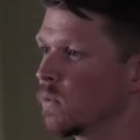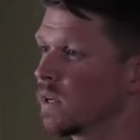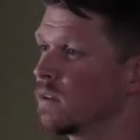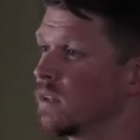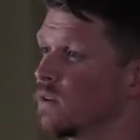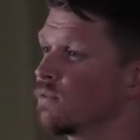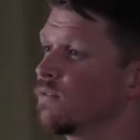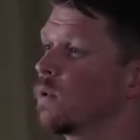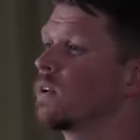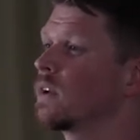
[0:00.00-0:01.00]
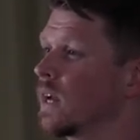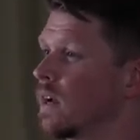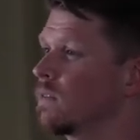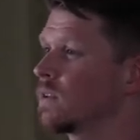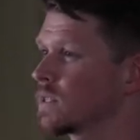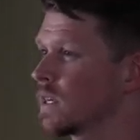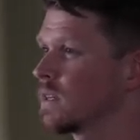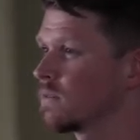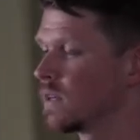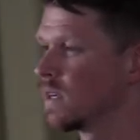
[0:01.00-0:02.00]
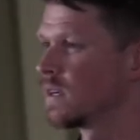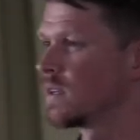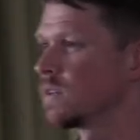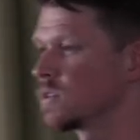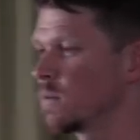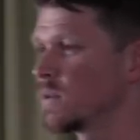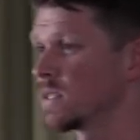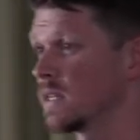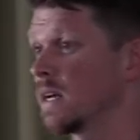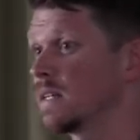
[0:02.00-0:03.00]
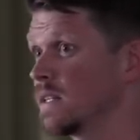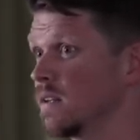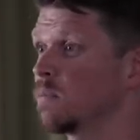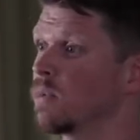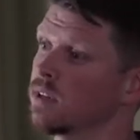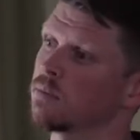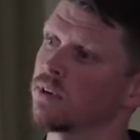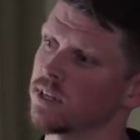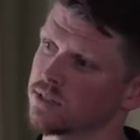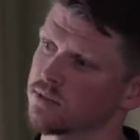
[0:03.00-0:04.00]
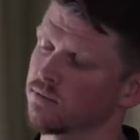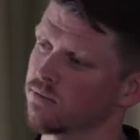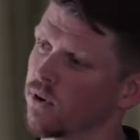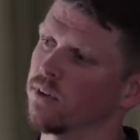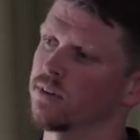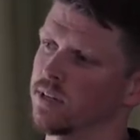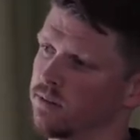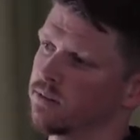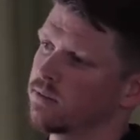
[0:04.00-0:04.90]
And we can then afford to have those kind of distributors and ideally bring the price farther down.